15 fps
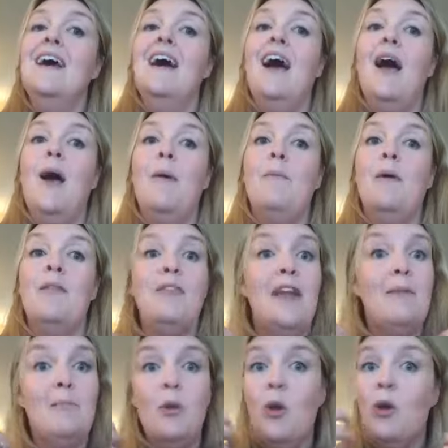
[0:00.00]

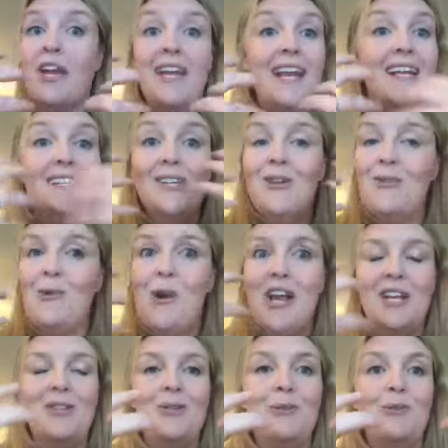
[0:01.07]
Then blogging is a
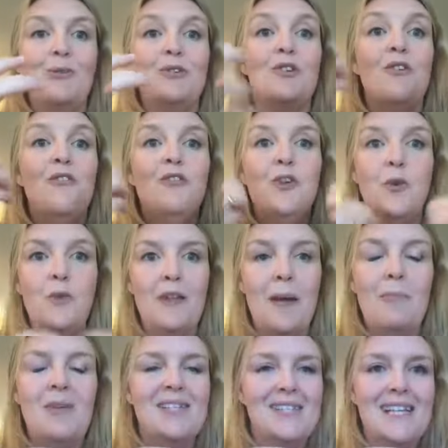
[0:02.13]
great tool to fuel
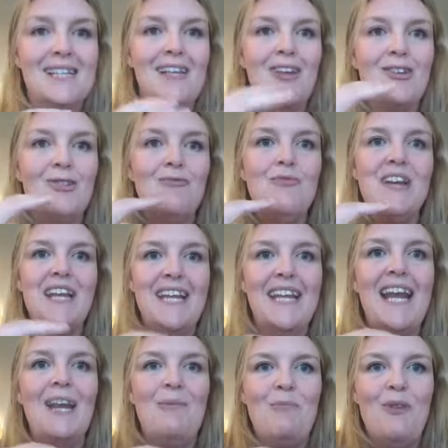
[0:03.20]
that business and to really
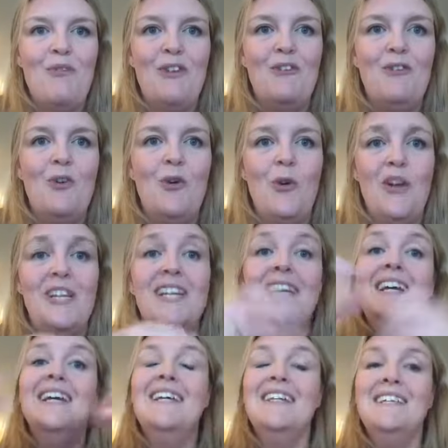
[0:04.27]
get it moving forward.
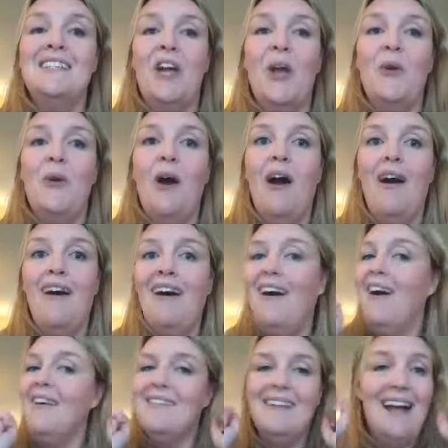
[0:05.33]
So
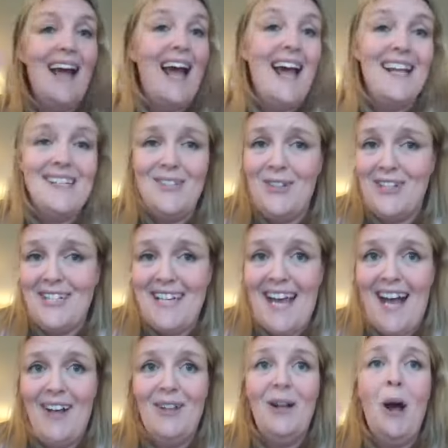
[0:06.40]
as you could
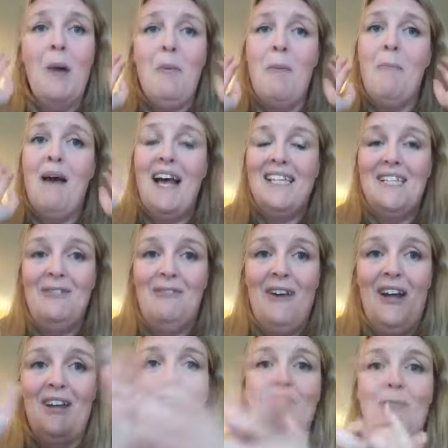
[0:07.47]
tell, I'm a massive
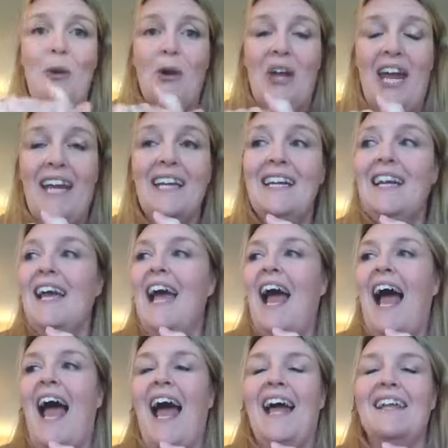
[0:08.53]
fan of blogging,
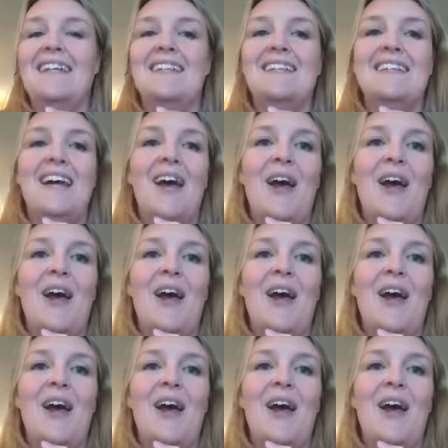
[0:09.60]
and